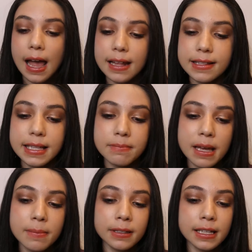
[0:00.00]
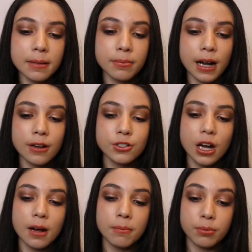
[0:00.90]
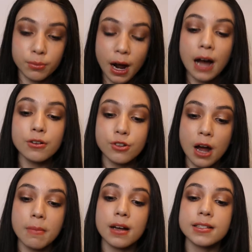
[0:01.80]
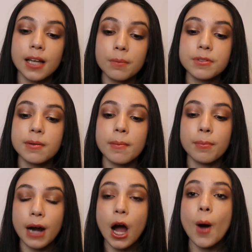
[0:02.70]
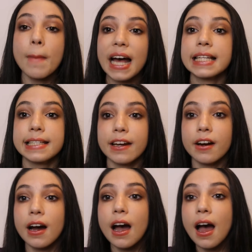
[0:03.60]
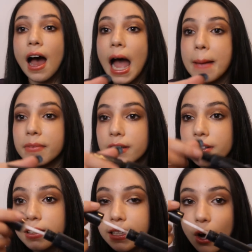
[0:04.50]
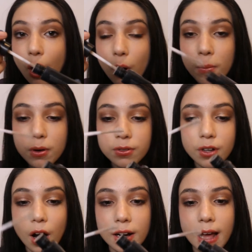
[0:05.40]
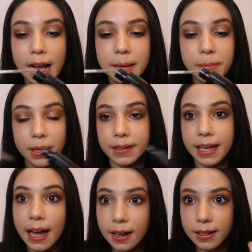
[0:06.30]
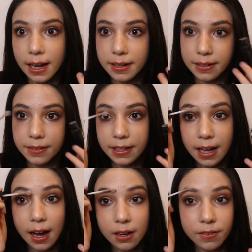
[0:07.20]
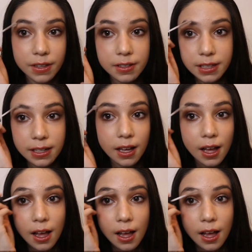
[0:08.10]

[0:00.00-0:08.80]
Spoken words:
It's the Maybelline Brow Drama Sculpted Brow Mascara. I'm literally almost gone. I can barely get anything out of this. Like